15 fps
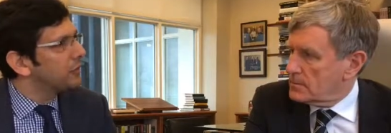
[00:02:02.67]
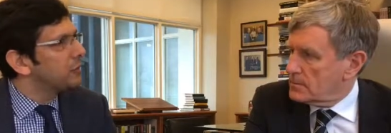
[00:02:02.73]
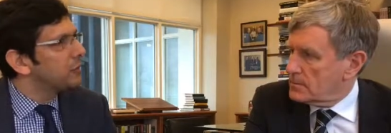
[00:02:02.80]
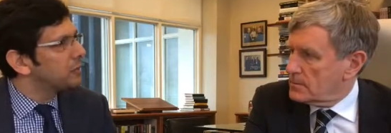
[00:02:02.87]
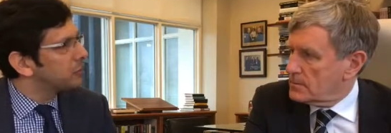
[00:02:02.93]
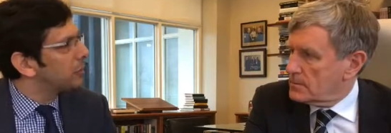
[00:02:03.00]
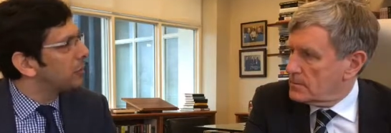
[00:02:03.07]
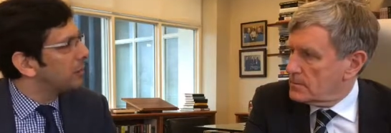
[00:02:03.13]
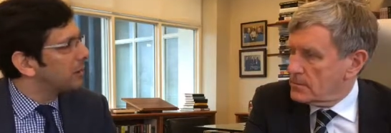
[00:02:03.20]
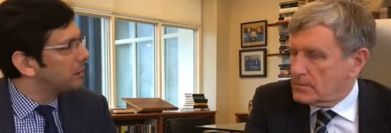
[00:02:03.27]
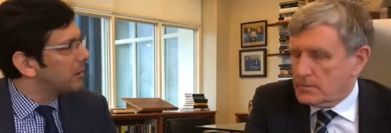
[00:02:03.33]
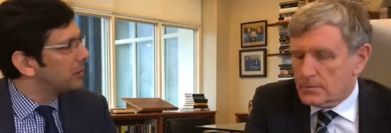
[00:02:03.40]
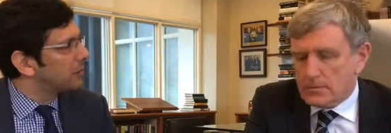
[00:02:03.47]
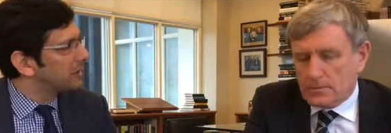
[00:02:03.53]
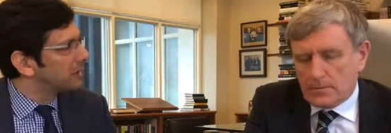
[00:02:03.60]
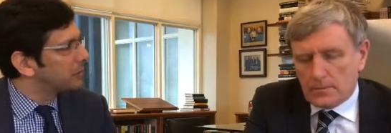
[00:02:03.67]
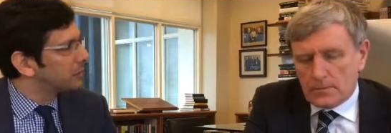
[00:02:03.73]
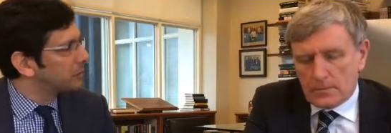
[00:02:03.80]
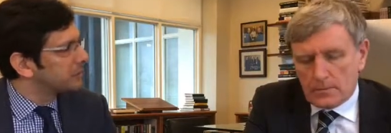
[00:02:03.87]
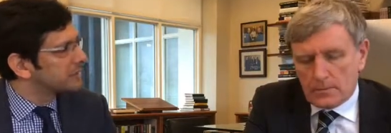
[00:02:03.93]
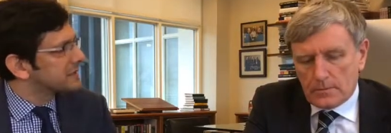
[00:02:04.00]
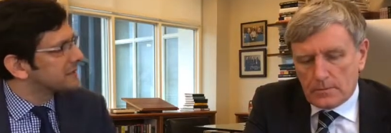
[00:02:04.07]
Speaker 1: you deployed public
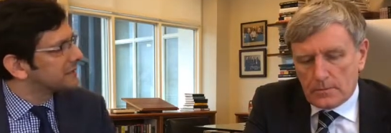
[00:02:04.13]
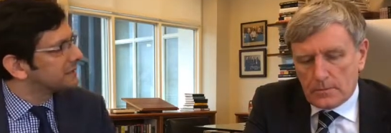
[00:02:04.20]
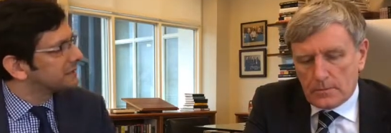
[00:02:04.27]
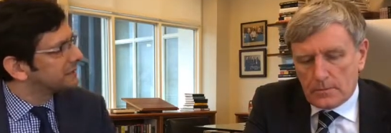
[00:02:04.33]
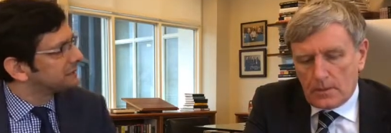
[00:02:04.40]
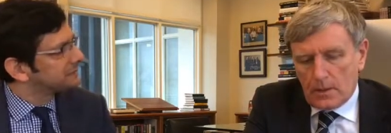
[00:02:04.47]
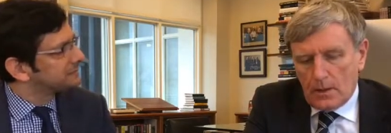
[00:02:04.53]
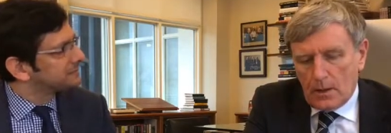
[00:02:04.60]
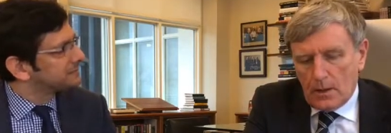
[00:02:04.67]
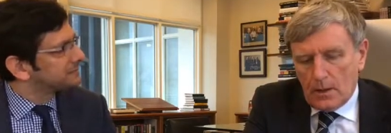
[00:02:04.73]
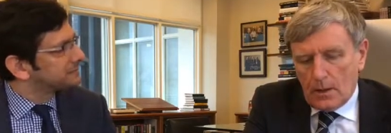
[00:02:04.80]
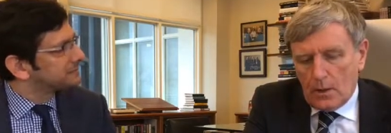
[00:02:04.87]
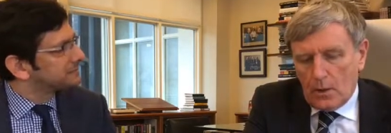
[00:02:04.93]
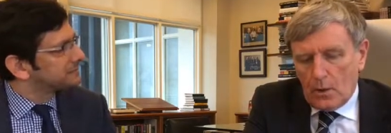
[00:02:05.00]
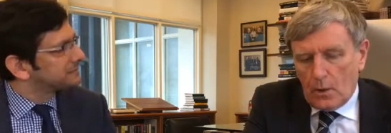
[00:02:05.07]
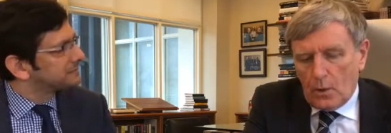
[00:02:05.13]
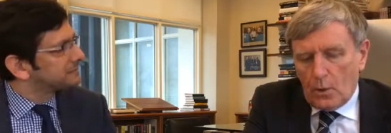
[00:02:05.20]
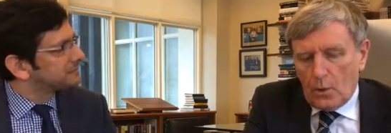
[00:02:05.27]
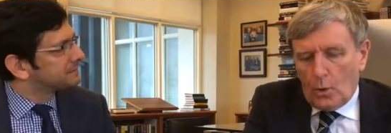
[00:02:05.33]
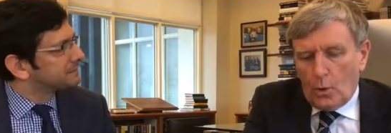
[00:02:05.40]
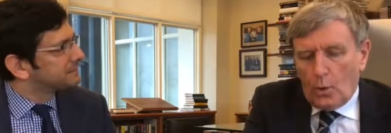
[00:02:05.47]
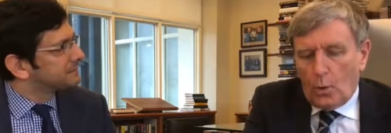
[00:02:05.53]
diplomacy?
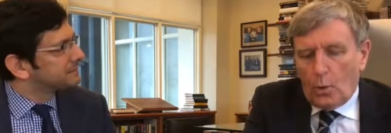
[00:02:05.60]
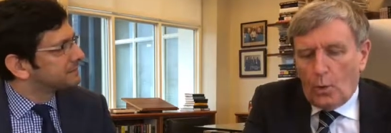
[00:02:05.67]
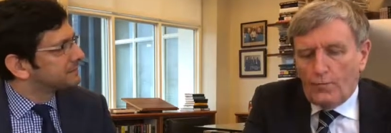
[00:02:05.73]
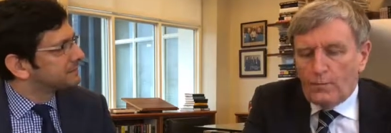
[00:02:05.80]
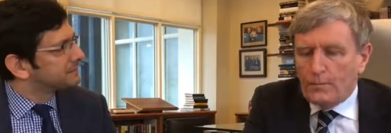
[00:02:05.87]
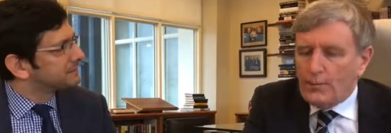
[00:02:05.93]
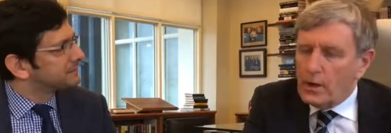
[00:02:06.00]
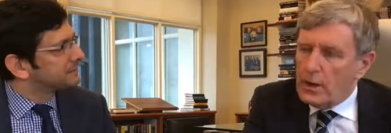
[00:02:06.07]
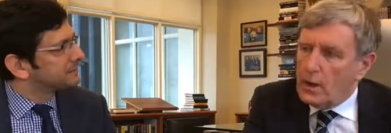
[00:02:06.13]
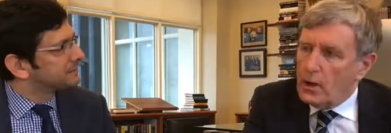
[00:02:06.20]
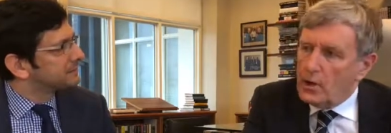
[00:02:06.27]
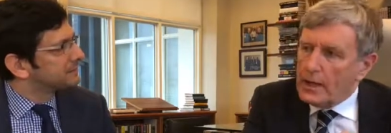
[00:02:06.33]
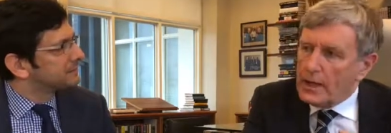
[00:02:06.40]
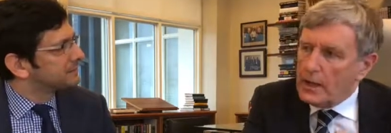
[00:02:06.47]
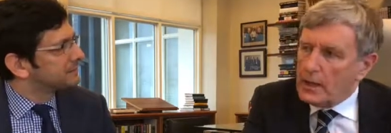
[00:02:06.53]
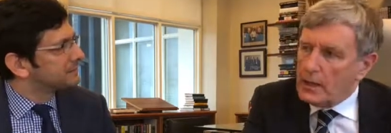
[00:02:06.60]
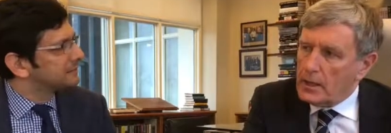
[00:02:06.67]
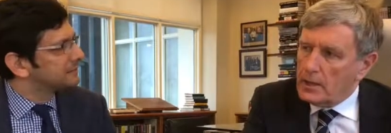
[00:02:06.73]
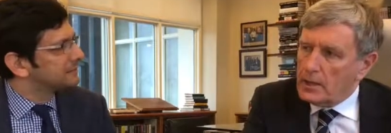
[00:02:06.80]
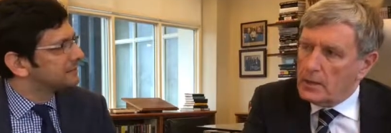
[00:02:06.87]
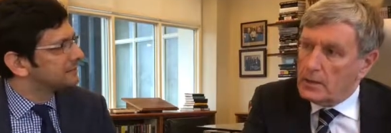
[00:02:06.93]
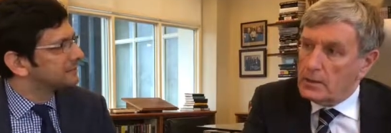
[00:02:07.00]
Speaker 2: Well, from the very early
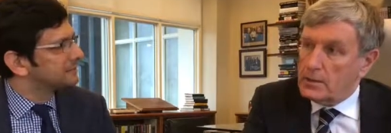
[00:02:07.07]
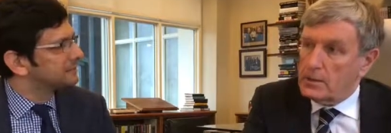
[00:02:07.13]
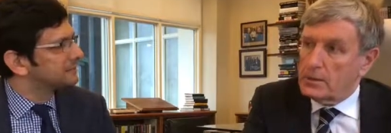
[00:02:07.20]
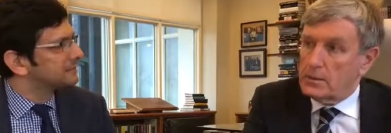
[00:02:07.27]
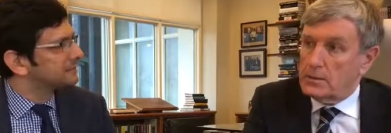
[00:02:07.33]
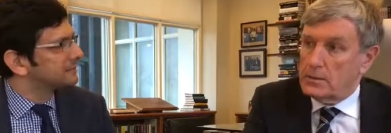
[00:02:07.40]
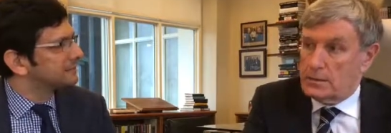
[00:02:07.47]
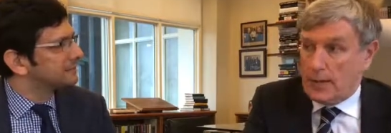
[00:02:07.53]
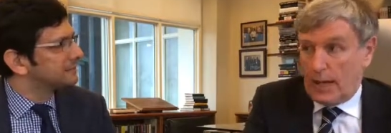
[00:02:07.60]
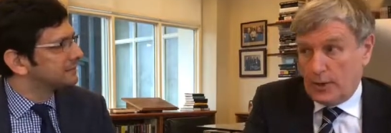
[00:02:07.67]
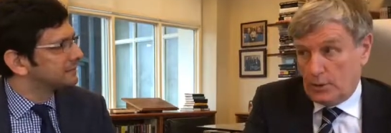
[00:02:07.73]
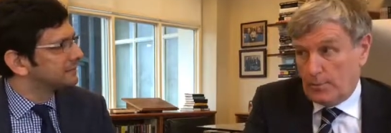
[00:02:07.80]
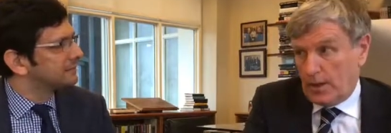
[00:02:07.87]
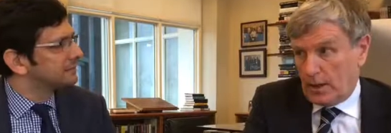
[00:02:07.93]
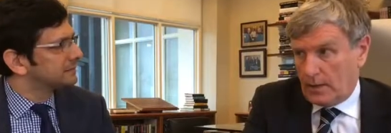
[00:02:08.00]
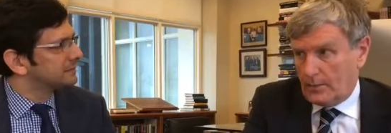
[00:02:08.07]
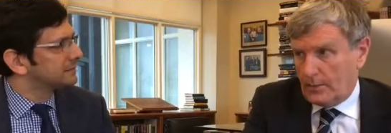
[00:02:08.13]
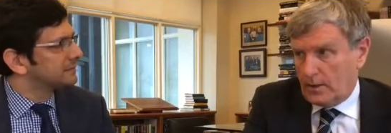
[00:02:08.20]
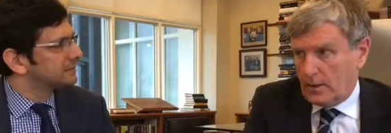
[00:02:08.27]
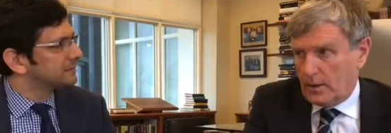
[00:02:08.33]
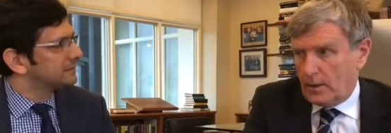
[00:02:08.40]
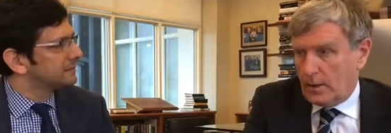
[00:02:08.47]
stage of my
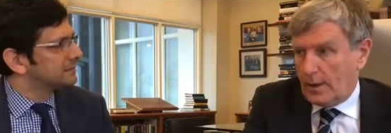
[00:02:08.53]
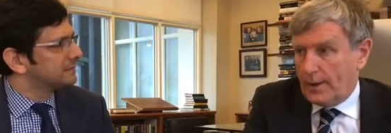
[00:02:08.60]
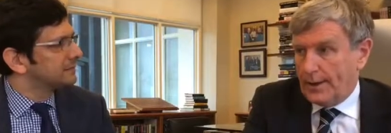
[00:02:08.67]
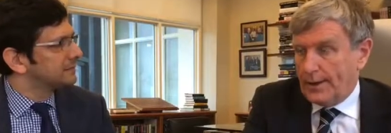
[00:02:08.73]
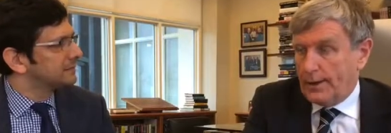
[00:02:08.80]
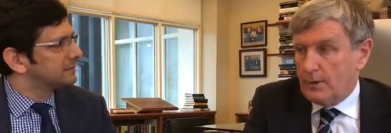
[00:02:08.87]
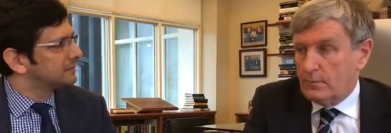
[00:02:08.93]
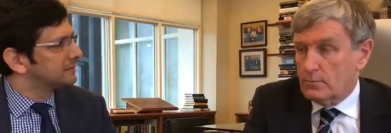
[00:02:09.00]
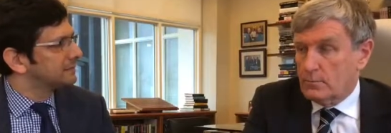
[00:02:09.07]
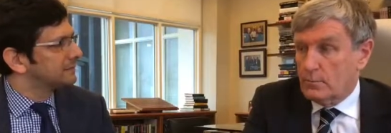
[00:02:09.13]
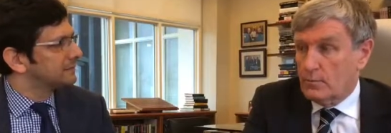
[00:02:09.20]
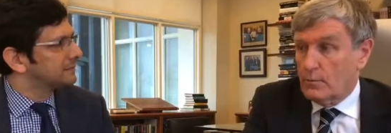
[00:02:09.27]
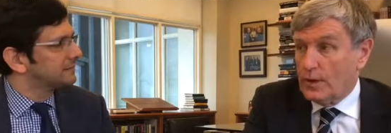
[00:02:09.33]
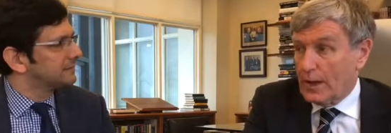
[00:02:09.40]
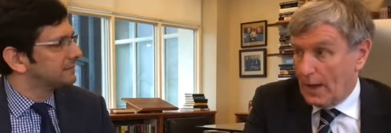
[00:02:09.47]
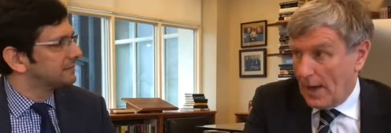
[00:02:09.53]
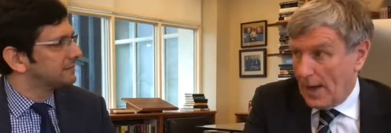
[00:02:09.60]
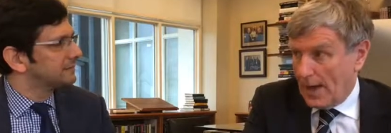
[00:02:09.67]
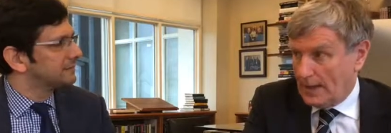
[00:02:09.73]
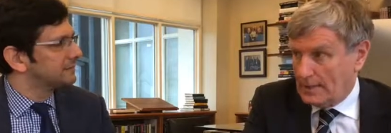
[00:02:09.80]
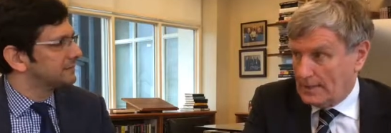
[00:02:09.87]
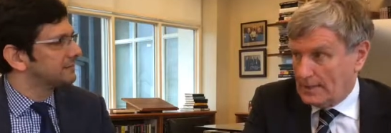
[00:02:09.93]
career, I
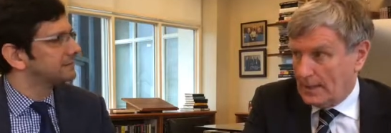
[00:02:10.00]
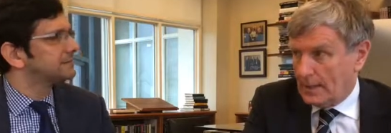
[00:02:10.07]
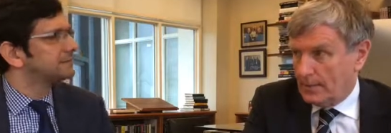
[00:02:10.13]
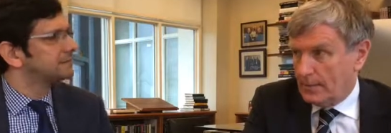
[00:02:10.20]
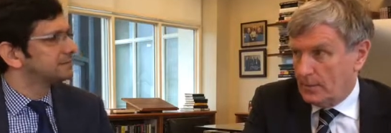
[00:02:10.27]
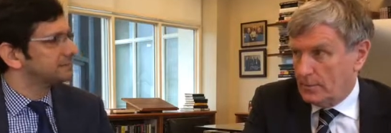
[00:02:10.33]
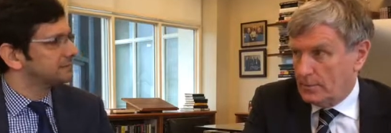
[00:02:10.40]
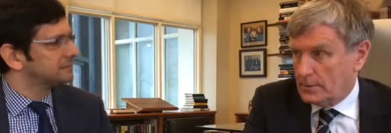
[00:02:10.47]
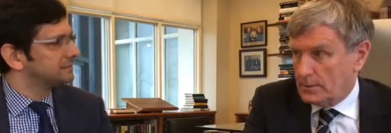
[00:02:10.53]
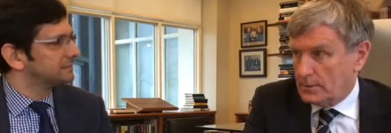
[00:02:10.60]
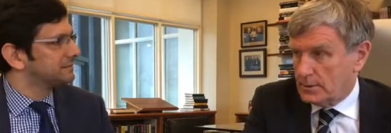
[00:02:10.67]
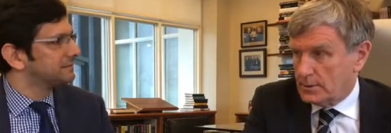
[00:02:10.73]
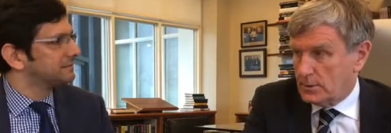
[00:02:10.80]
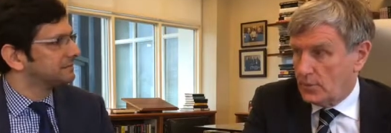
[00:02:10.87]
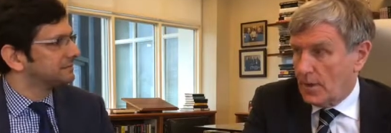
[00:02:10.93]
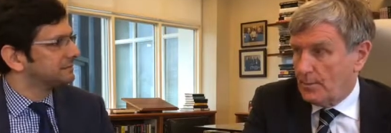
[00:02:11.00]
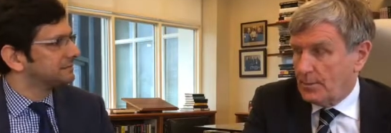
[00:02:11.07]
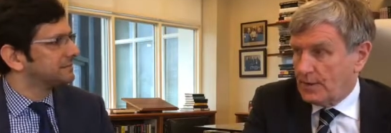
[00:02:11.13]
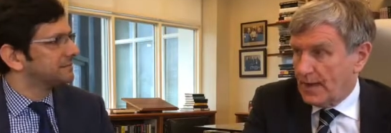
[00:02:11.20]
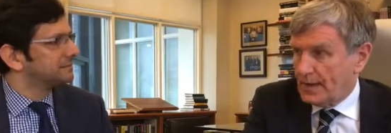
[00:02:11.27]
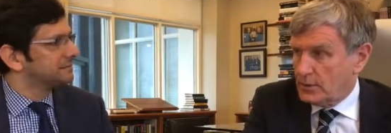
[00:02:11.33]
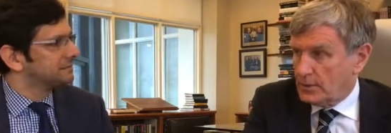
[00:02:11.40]
realized that there was great
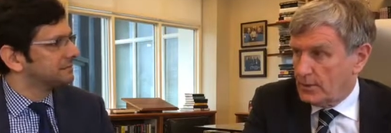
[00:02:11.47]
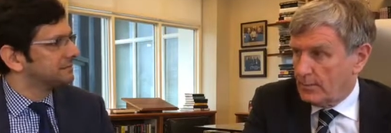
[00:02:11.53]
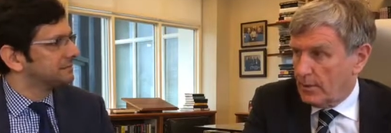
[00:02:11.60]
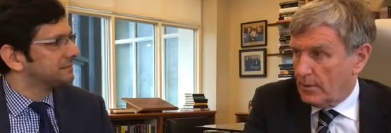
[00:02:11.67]
potential in